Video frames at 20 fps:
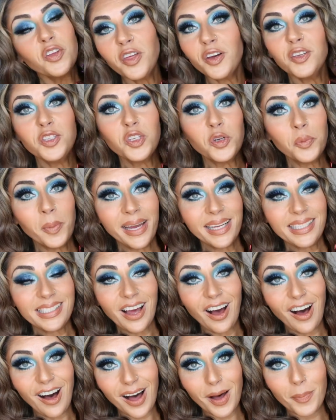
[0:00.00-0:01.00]
So those are my
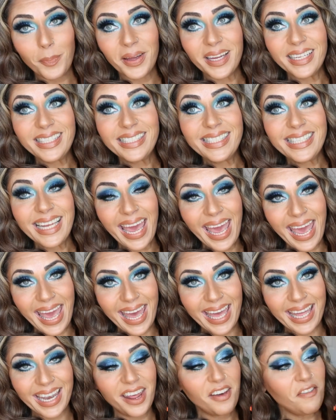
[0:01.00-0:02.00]
top
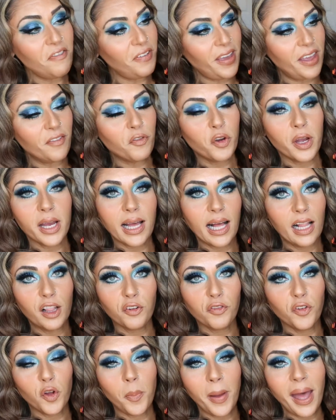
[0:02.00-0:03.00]
ten favorite
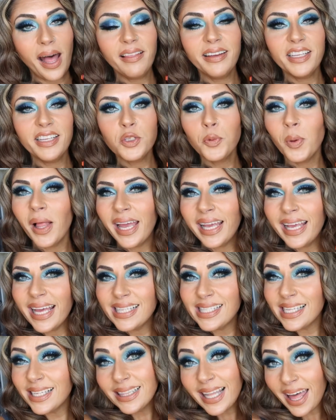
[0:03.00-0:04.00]
colorful palettes. Well, I
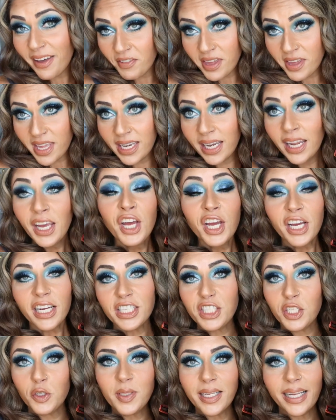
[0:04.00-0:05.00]
guess eleven,
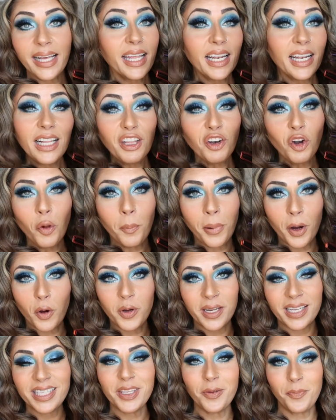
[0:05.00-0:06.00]
because you did get a little
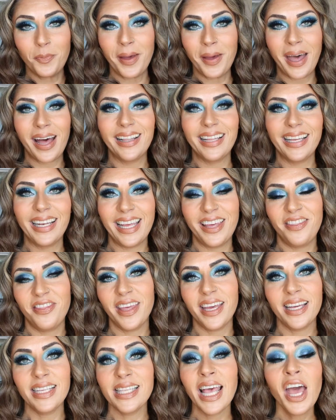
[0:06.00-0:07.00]
bonus of palette
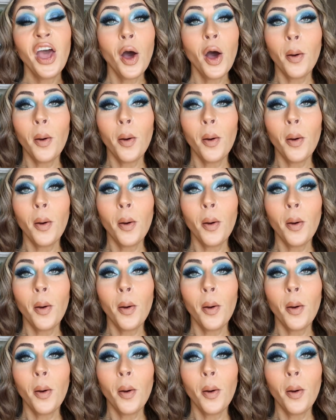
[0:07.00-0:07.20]
in this.